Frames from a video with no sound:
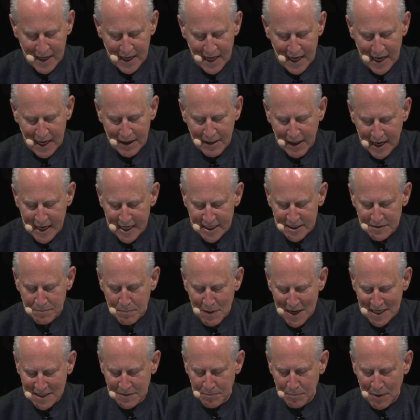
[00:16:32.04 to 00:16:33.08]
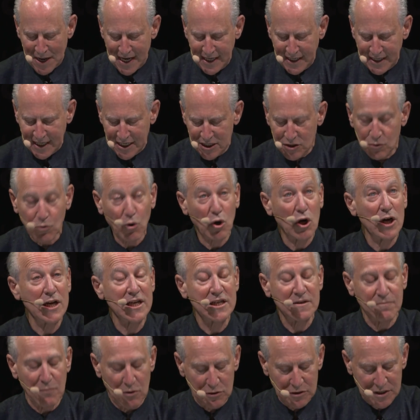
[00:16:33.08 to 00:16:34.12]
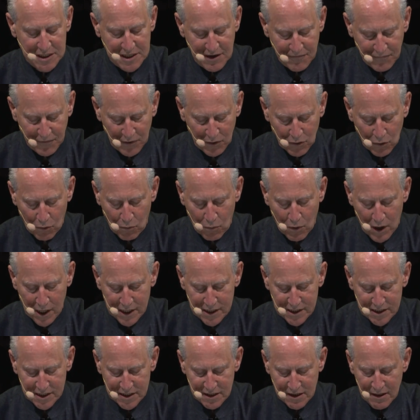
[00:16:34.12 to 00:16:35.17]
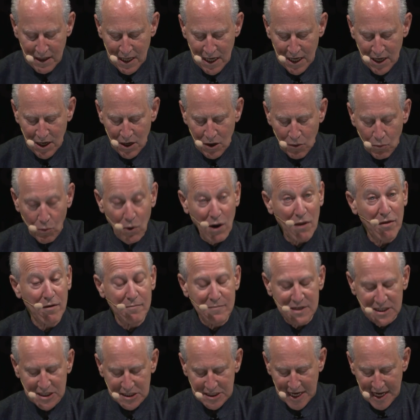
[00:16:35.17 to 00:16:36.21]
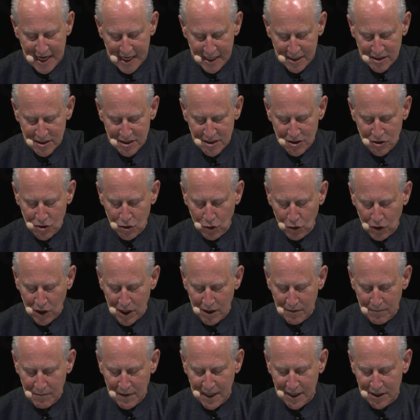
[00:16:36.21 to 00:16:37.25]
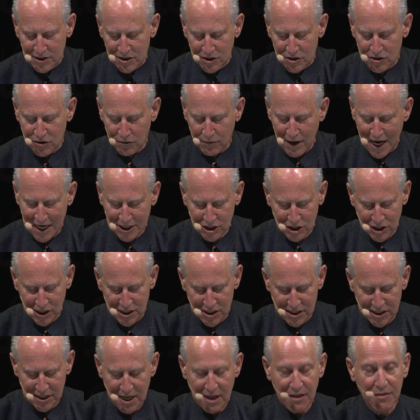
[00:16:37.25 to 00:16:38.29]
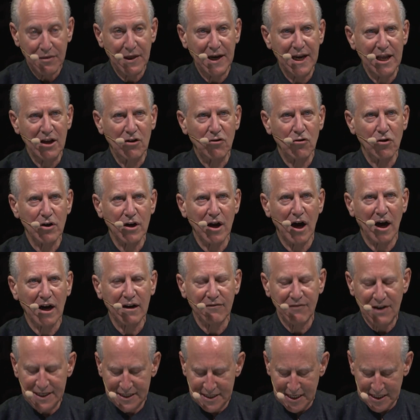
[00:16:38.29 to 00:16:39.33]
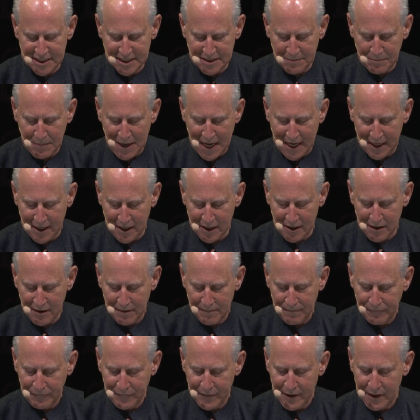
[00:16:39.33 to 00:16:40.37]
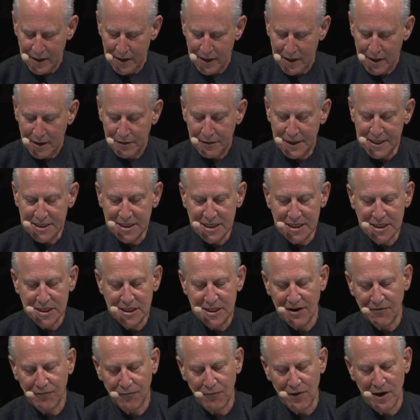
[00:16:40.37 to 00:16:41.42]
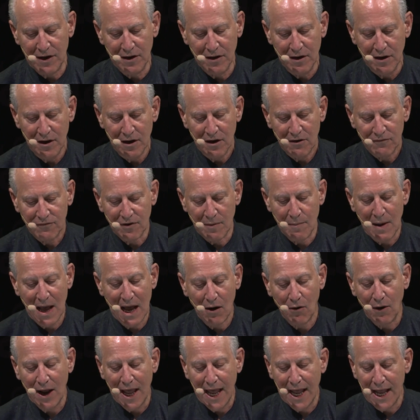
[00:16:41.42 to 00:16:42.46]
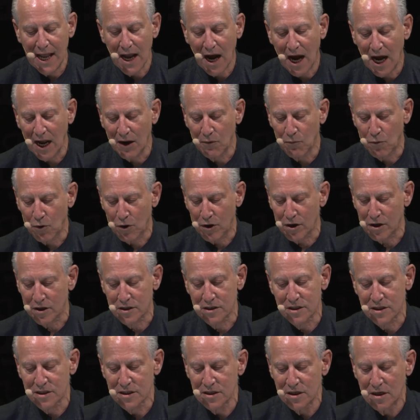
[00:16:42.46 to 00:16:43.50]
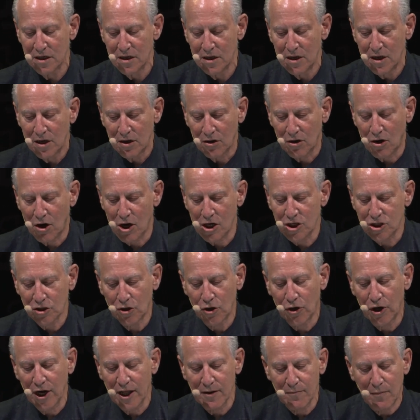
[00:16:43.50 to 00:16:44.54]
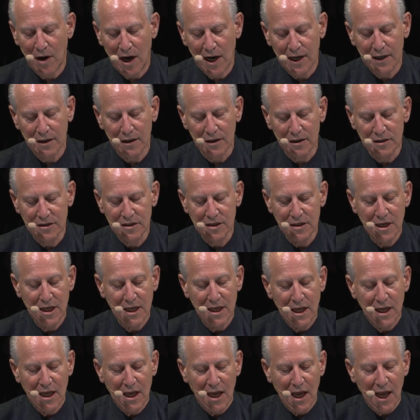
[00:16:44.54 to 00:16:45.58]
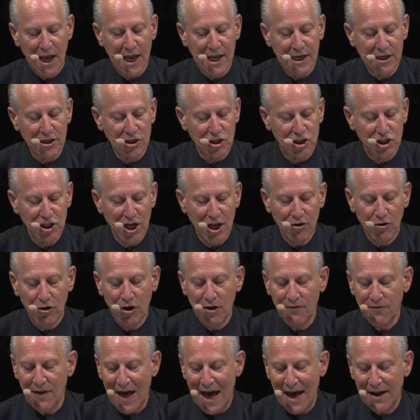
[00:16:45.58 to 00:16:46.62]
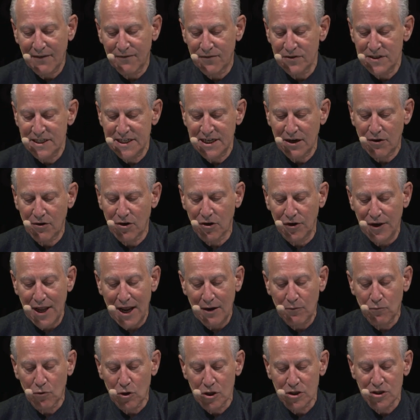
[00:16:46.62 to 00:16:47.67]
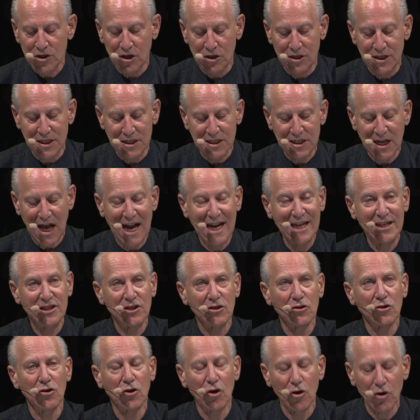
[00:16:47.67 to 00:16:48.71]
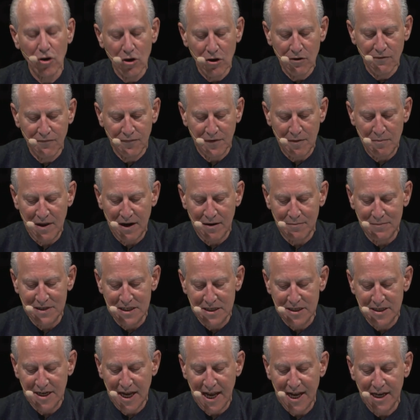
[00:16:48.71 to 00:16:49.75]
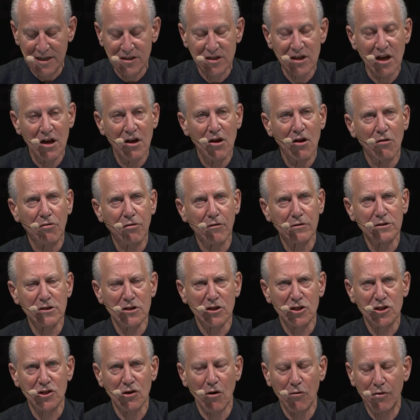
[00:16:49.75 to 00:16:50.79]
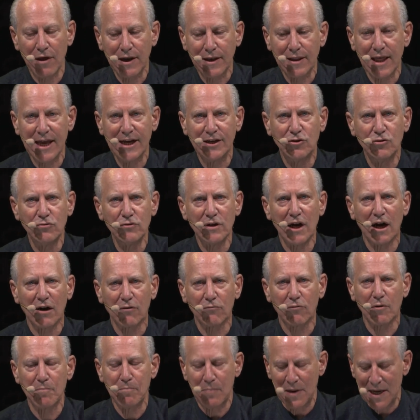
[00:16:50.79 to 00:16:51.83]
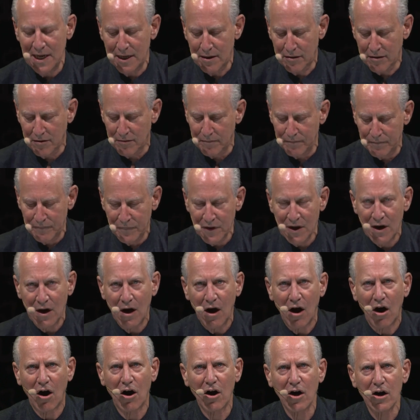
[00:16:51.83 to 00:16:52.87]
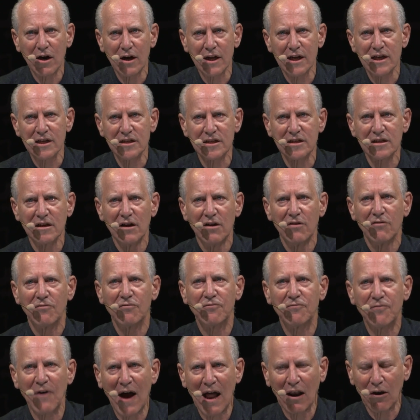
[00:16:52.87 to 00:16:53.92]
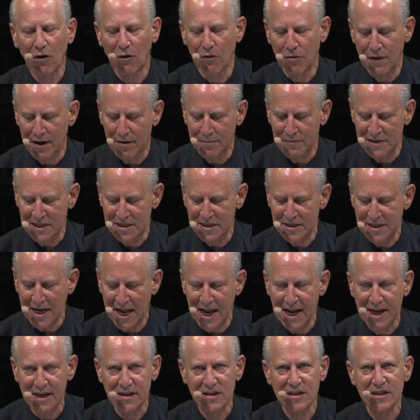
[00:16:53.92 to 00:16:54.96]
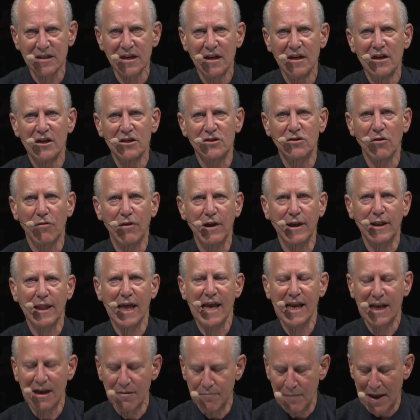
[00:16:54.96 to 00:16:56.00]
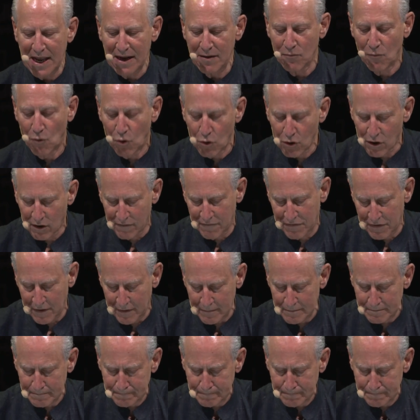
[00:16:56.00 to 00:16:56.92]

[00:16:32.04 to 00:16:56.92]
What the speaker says: and that his best paintings were his most difficult ones, where the mistakes took him into directions that he could not have anticipated. This is different from how AI works. Large learning models and generative adversarial networks are designed to learn from their mistakes so that they do not repeat them. Artists follow their mistakes so that they can make more of them.